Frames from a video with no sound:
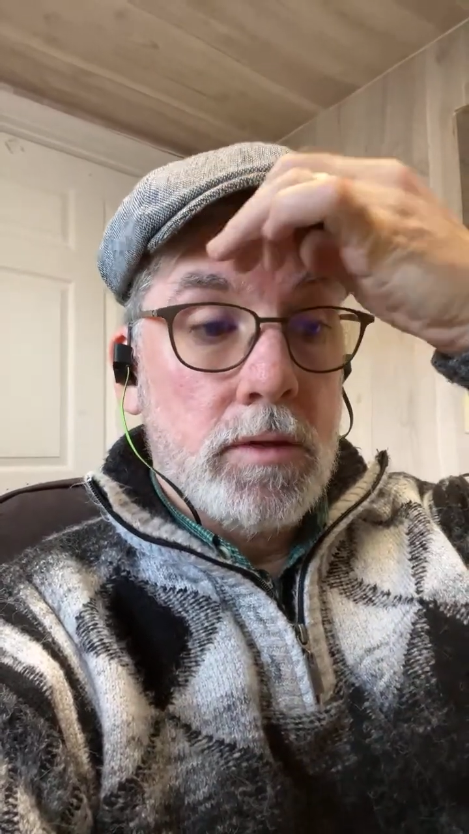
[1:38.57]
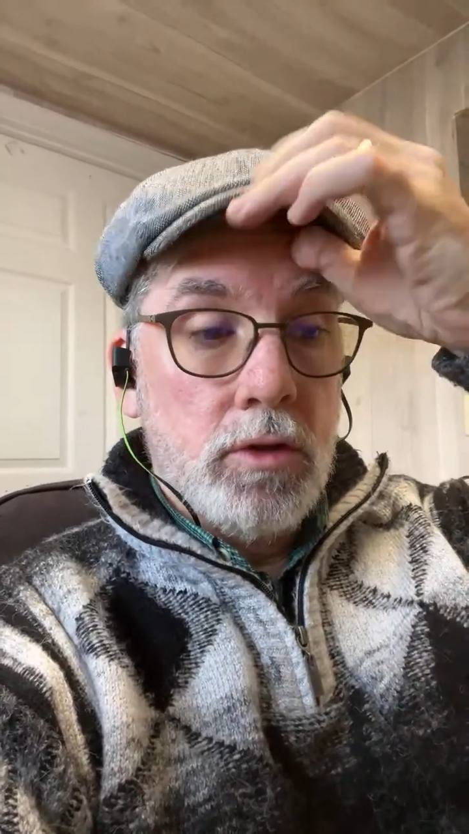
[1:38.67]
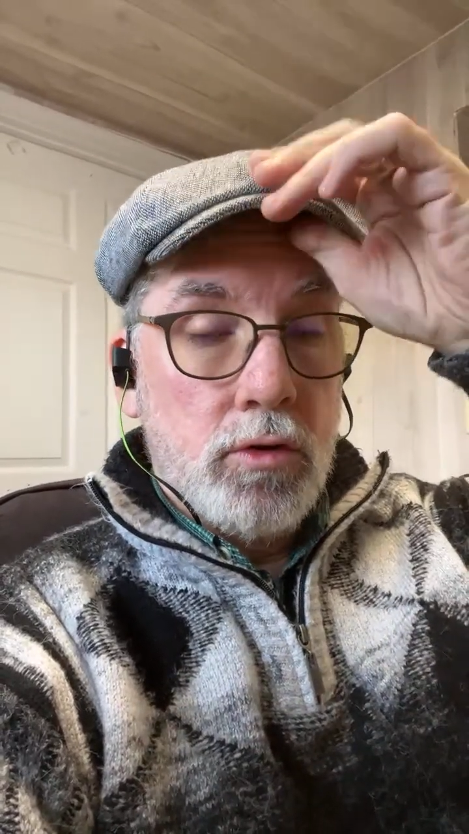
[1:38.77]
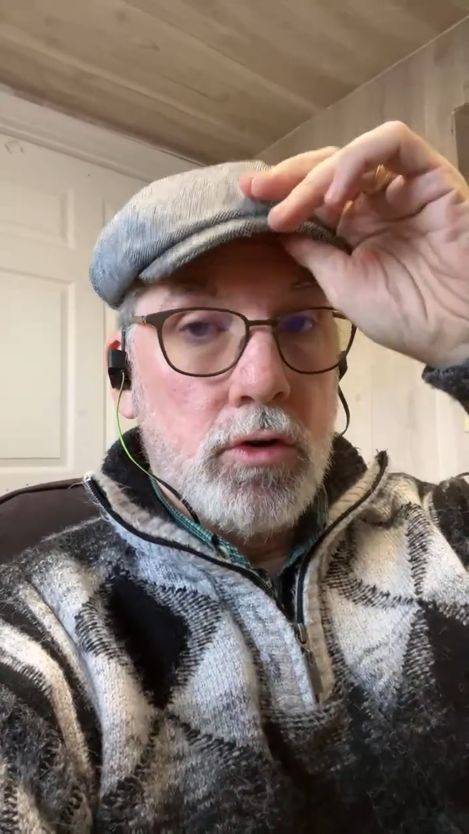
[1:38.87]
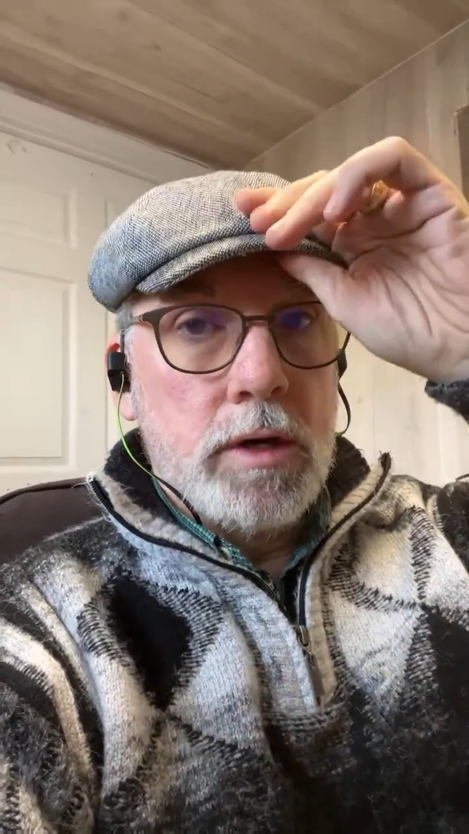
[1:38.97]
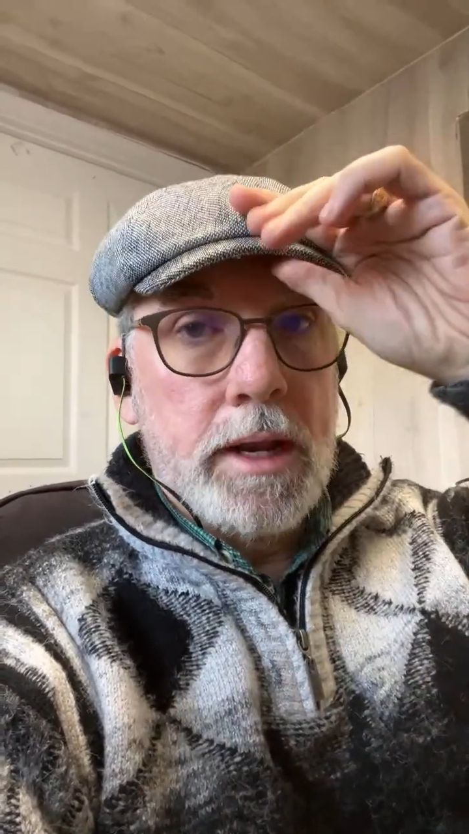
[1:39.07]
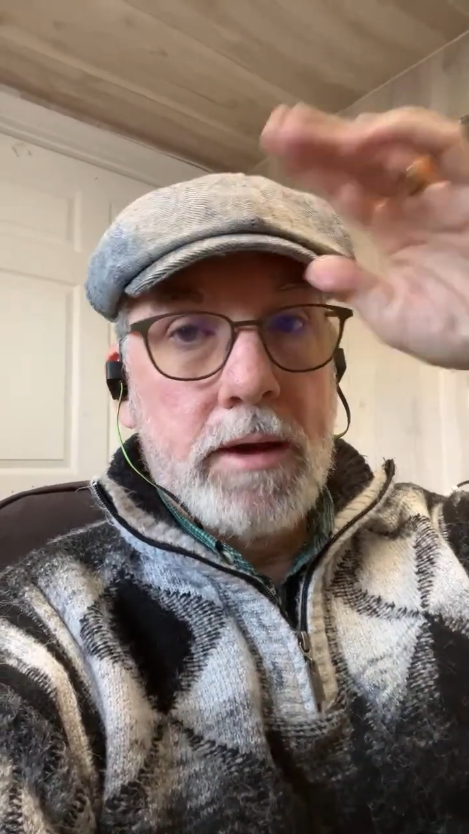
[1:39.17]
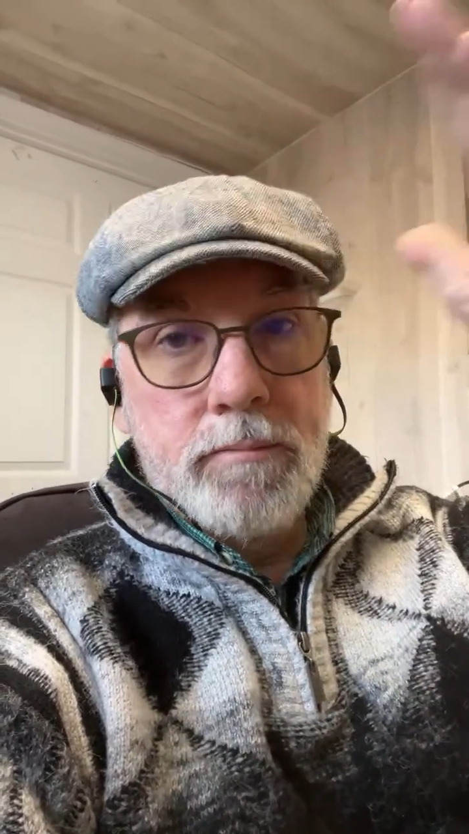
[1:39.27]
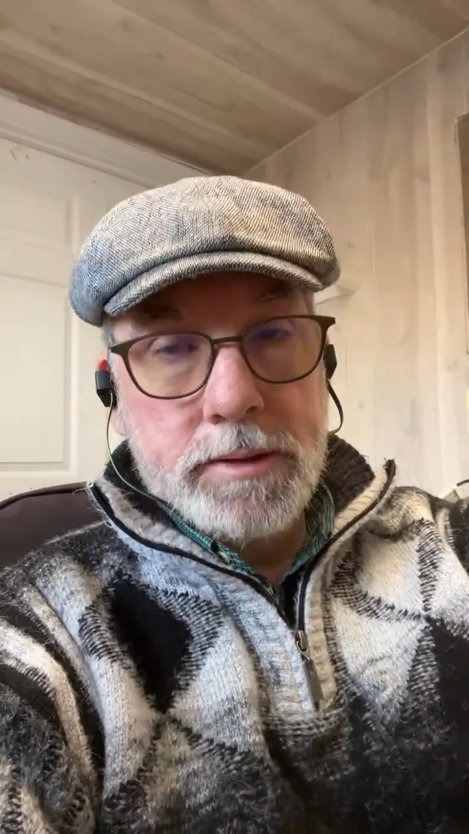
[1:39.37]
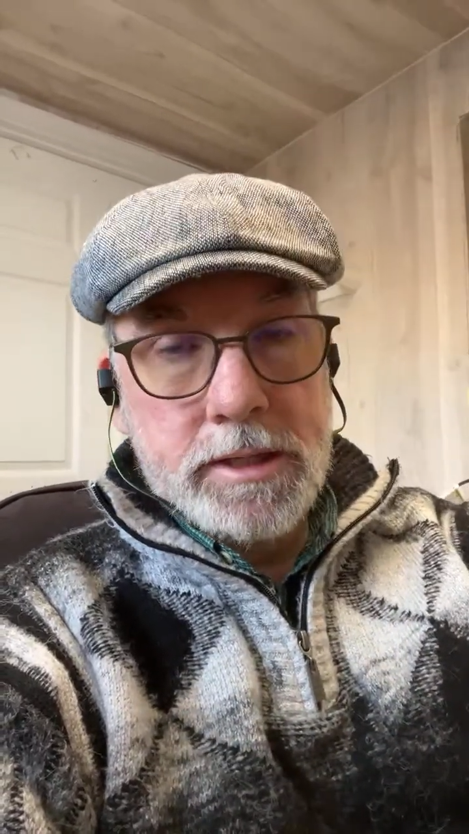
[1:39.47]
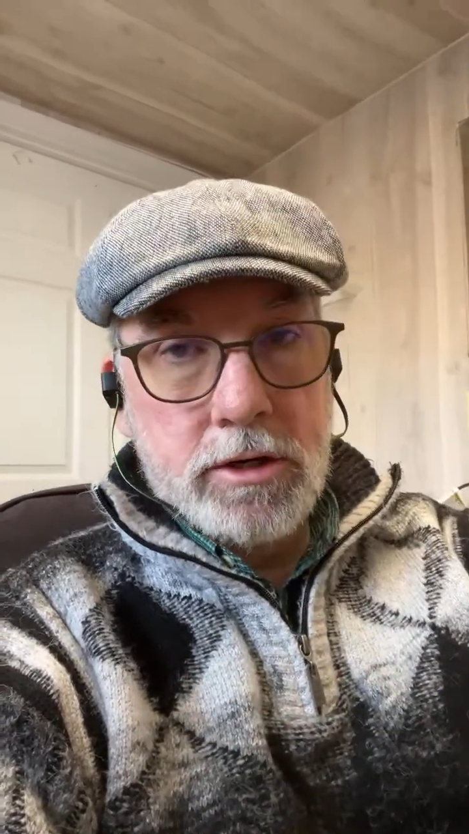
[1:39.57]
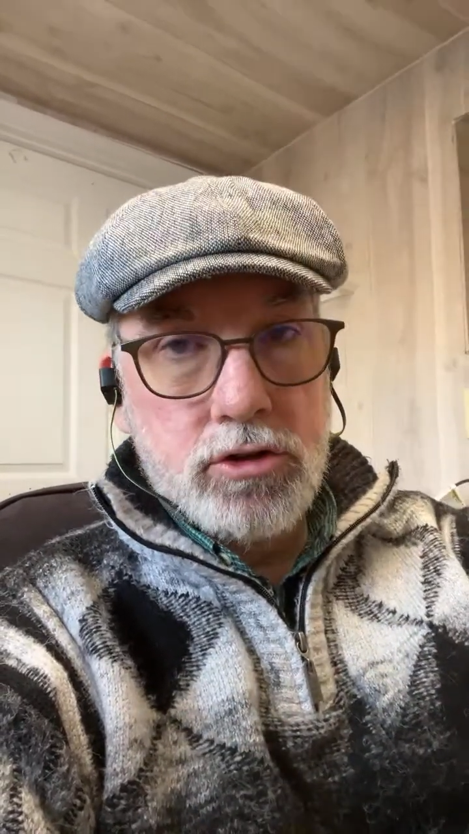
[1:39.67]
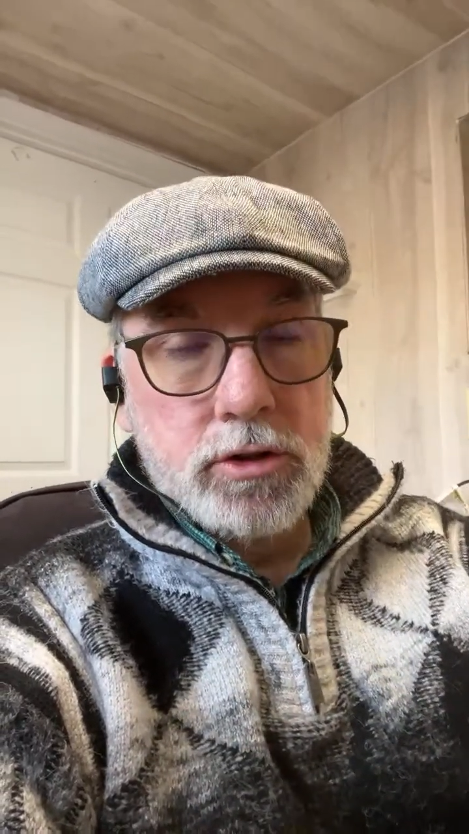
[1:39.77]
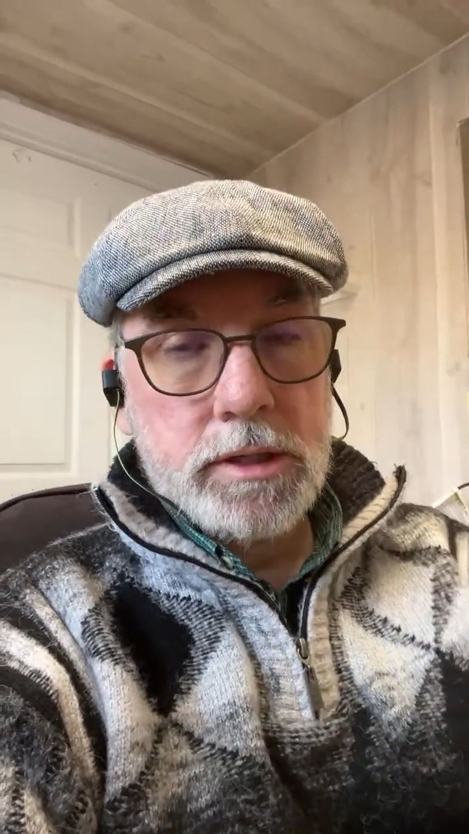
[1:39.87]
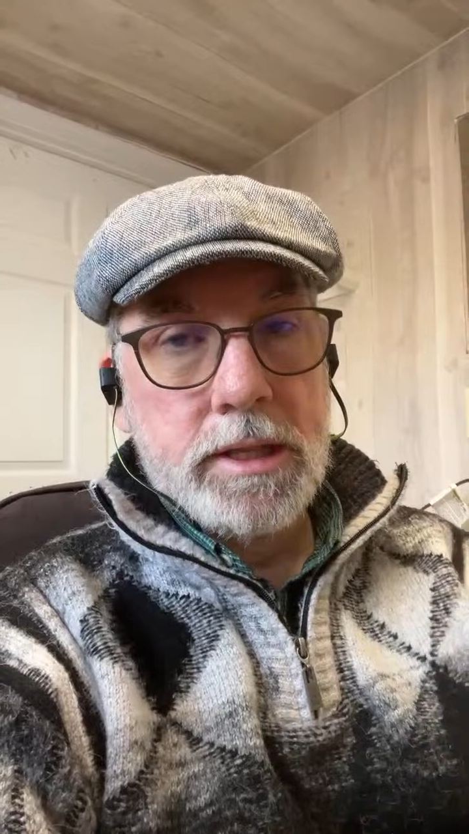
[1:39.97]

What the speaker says: you could have potentially